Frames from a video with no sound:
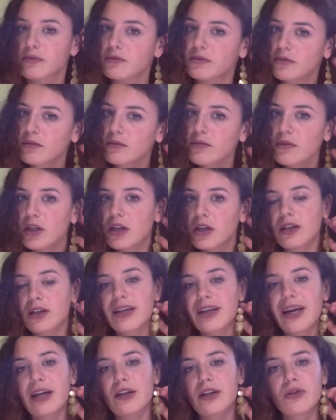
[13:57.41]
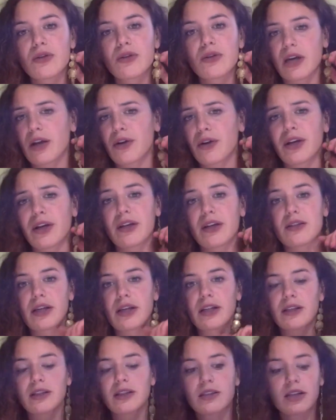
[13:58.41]
They had low salaries, and
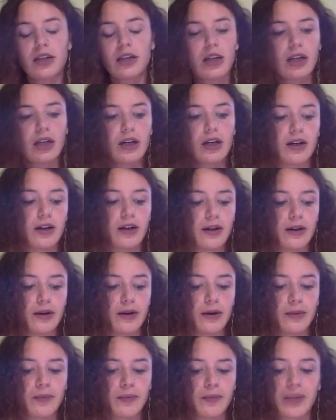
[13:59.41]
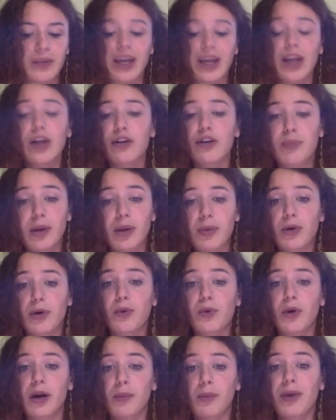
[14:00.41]
a lot of people were
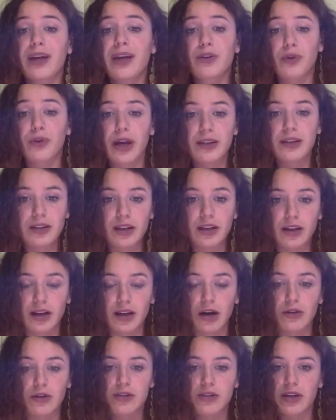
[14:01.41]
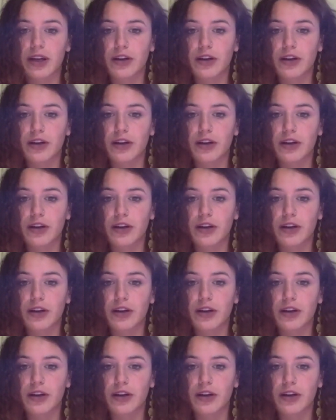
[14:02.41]
migrating outside